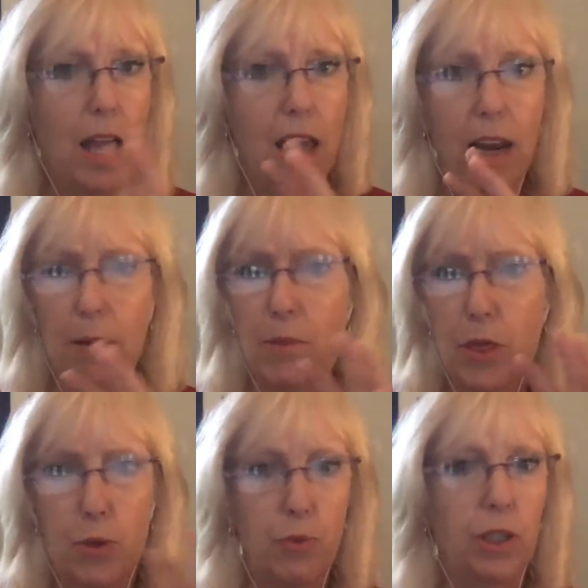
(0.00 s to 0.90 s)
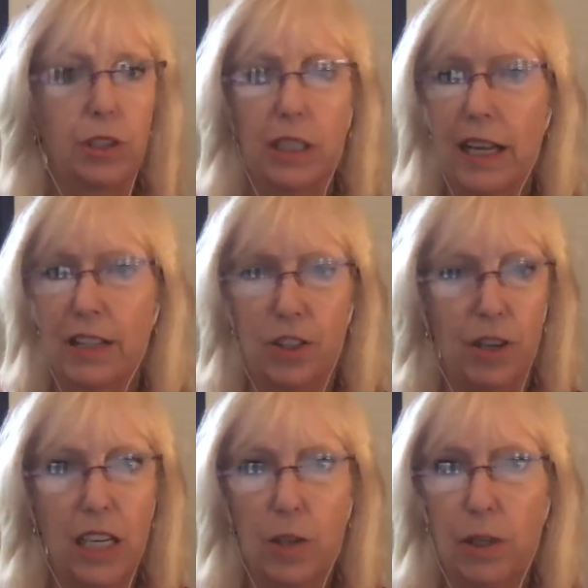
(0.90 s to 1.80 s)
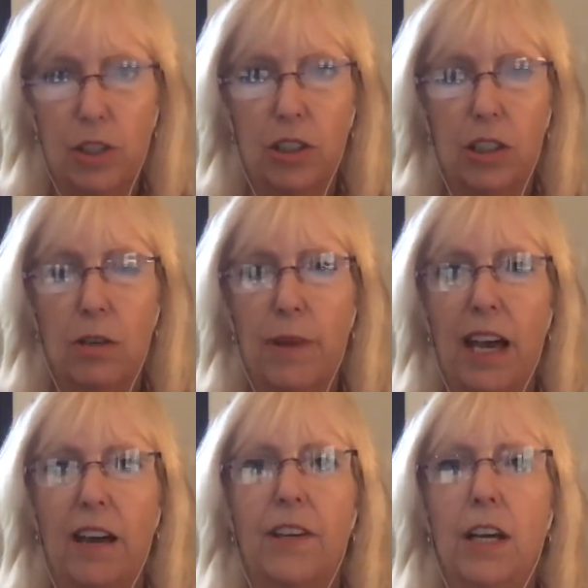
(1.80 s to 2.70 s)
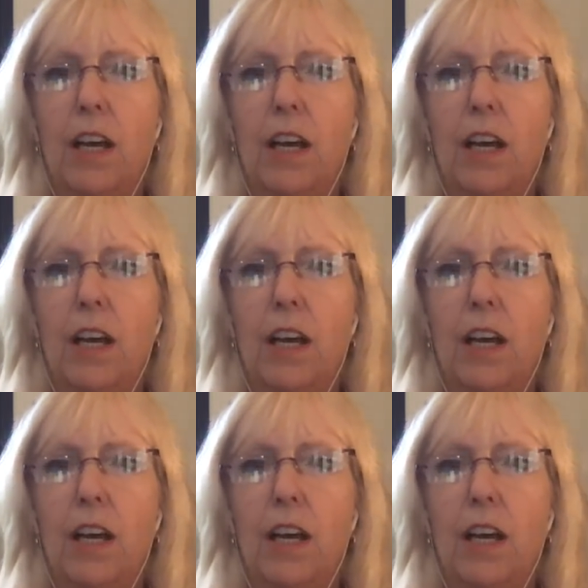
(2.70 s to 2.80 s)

And I'm thrilled to answer any questions that you may have.